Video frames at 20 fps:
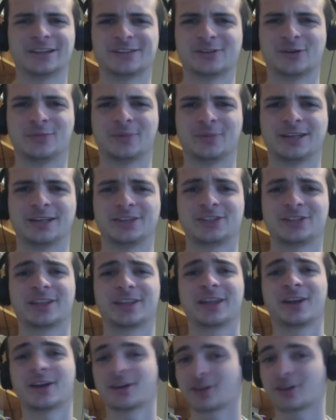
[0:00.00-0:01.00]
so much.
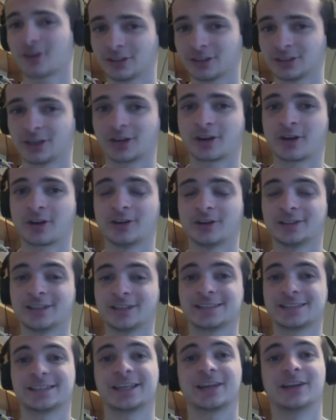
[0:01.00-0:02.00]
They got Dark
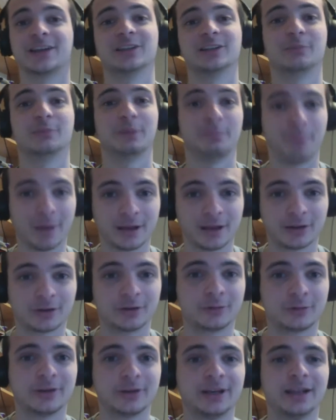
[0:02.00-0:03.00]
Cultists, they got a little bit better
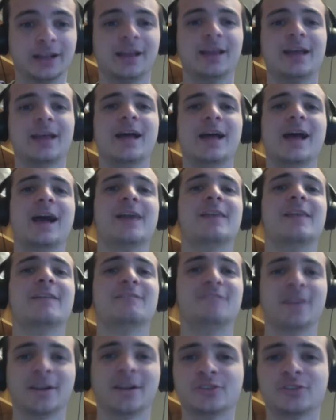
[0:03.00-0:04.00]
in Arena, and
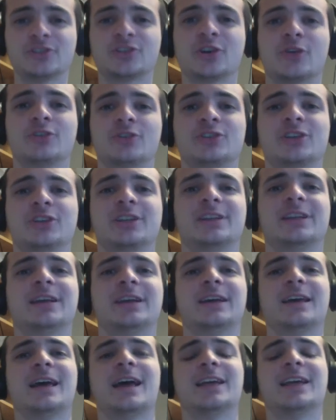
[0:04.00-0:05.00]
then Velen's Chosen
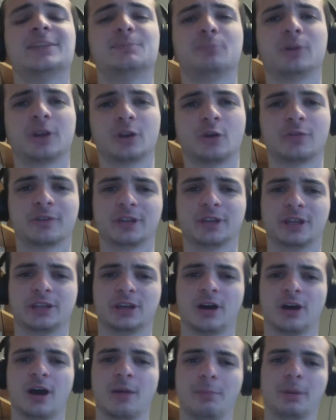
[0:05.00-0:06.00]
has put it over the
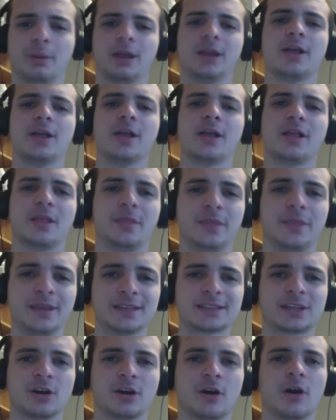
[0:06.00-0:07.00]
top.
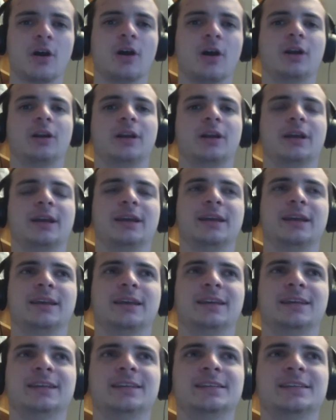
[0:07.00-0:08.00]
This card
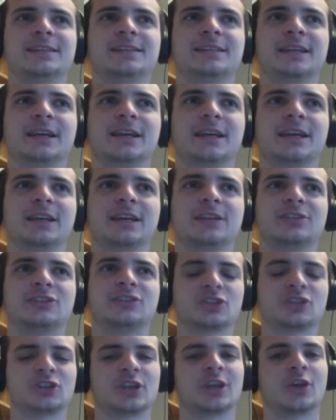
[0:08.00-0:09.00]
is
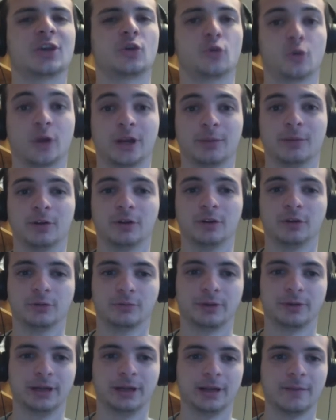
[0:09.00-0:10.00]
just incredible in
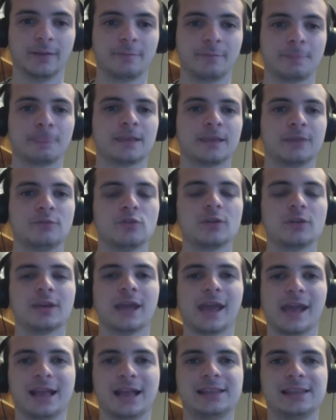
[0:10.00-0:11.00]
Arena. If you can
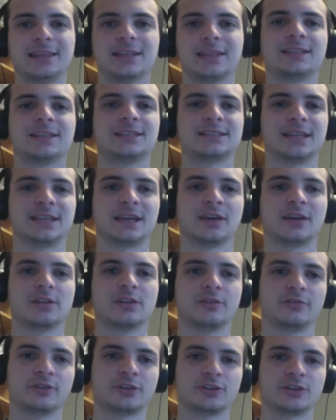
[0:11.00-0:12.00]
get anything to stick on the
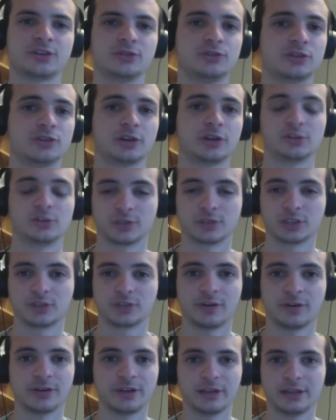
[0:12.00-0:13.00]
first 2 turns, which is
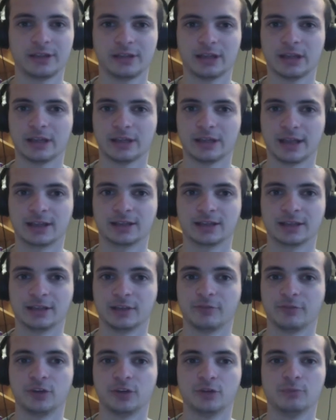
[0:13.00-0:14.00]
very likely
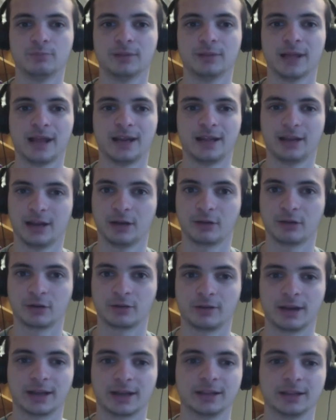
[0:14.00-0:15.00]
if you plan it out
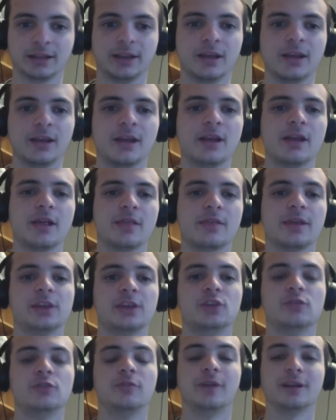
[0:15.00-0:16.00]
correctly,
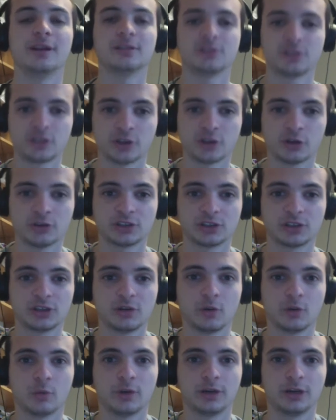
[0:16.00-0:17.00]
then you Velen's
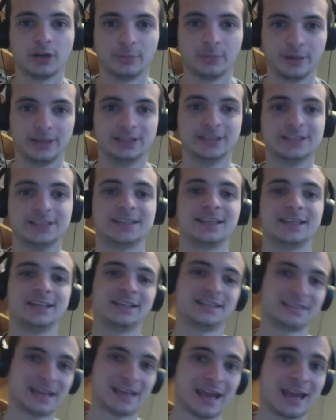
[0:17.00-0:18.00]
Chosen one of your minions, it
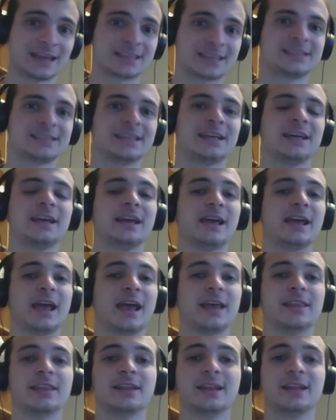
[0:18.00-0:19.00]
attacks,
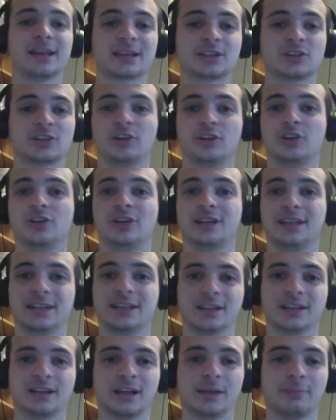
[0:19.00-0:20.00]
and the next turn you can
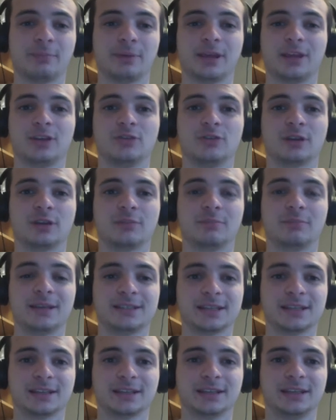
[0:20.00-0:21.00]
heal it up, and you can
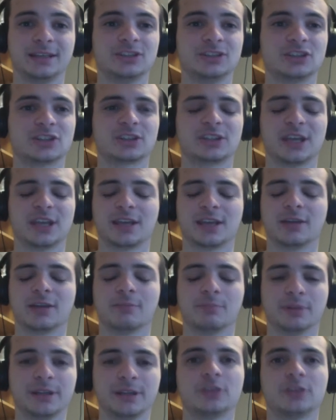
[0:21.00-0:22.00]
basically just take
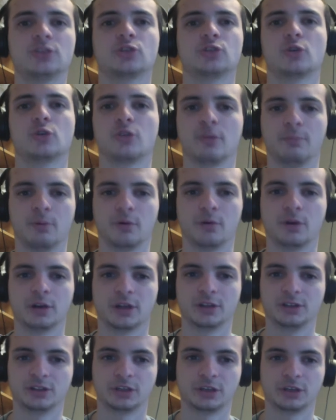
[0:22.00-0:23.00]
complete control of the board
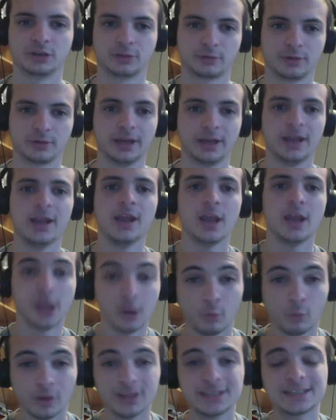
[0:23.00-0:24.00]
on turn 3.
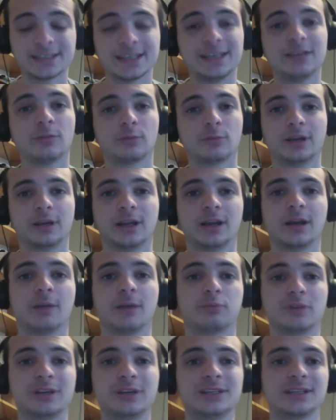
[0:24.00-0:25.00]
And once in Arena, a
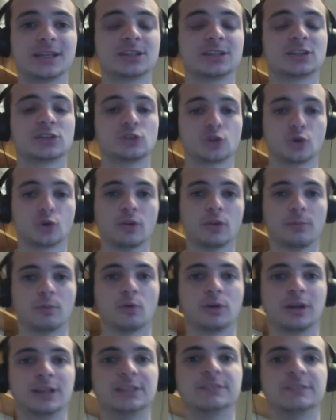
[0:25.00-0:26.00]
Priest gets control of the
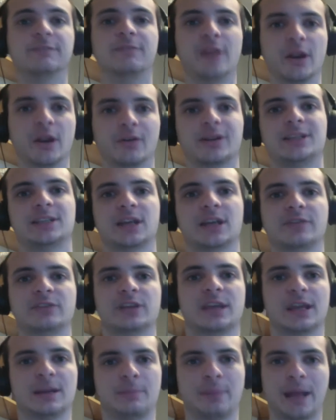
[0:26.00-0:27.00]
board, it's very tough to
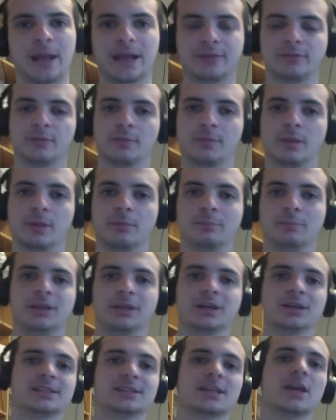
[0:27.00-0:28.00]
get it back from them,
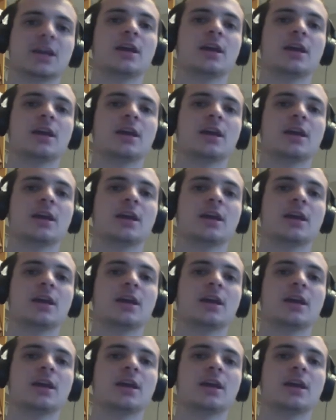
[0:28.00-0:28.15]
because